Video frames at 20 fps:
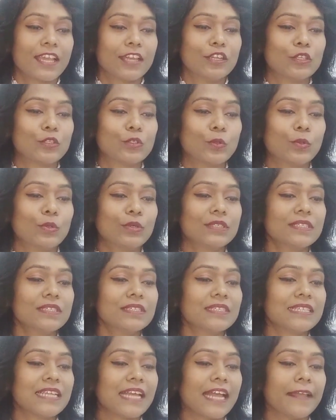
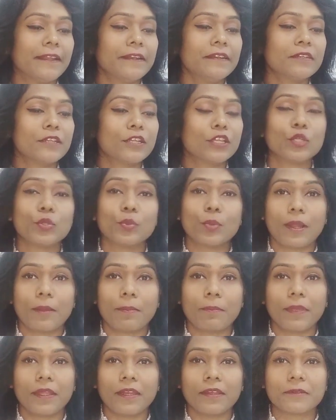Resources and
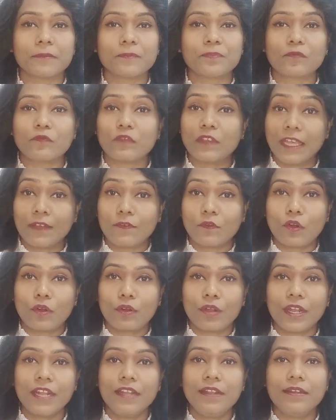development. We have
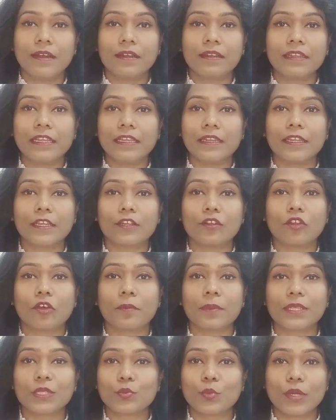already done in
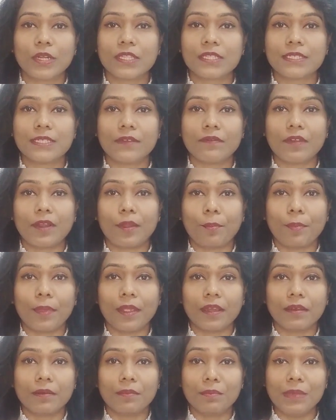economics. What is
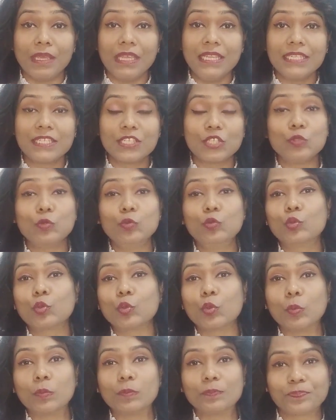development? Means to grow.